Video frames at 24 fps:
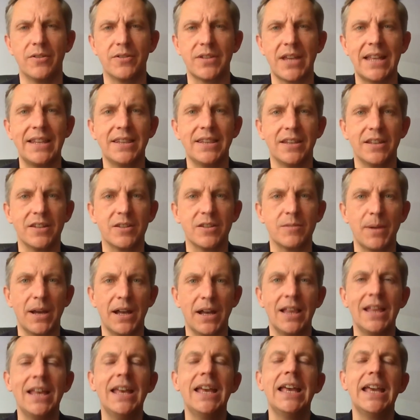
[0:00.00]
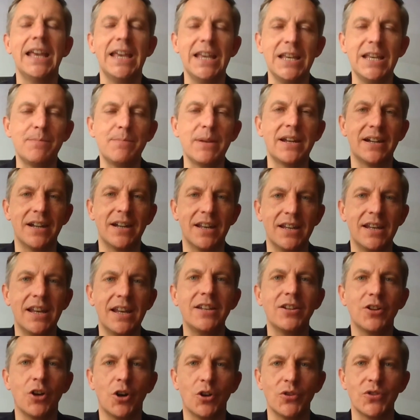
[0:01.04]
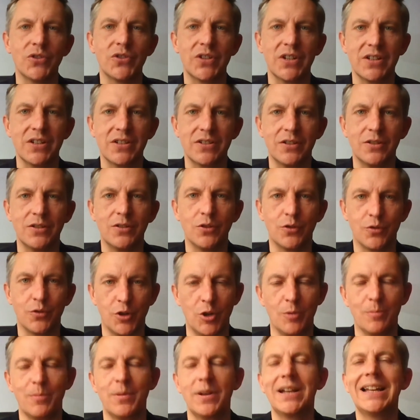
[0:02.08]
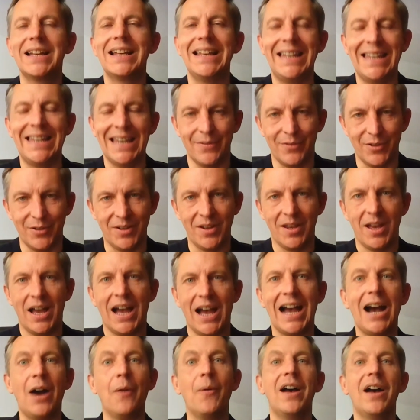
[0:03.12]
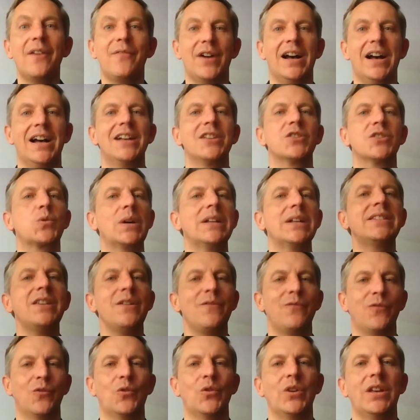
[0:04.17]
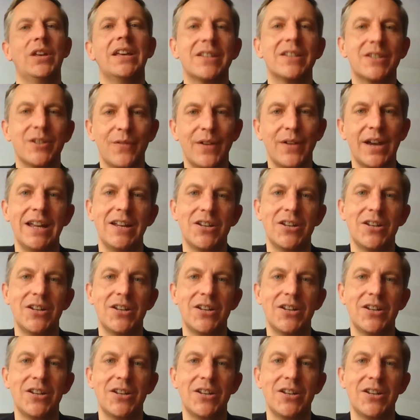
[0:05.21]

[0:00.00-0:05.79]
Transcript: ending spell, he's been in an inconsistent group. Given. However, 24 years of age